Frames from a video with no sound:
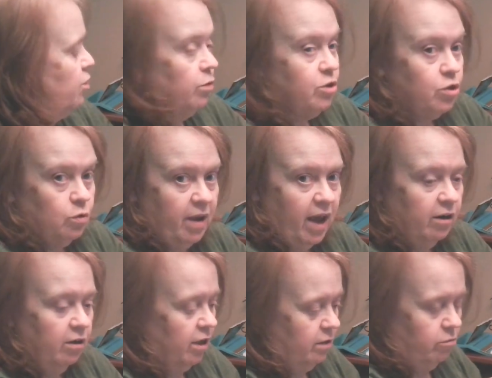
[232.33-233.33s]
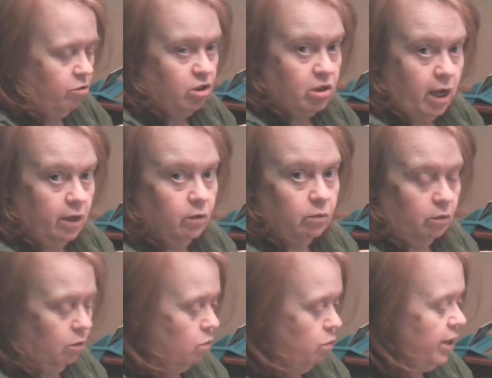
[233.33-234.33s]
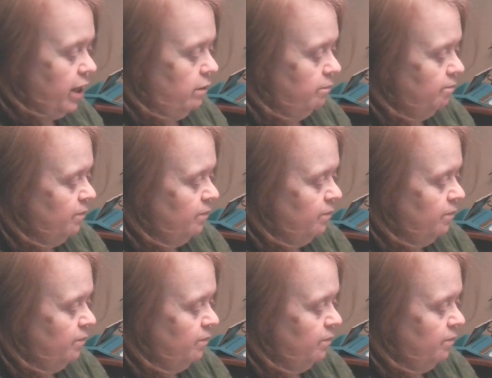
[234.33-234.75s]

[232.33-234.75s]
original pattern, I just had to go wing it.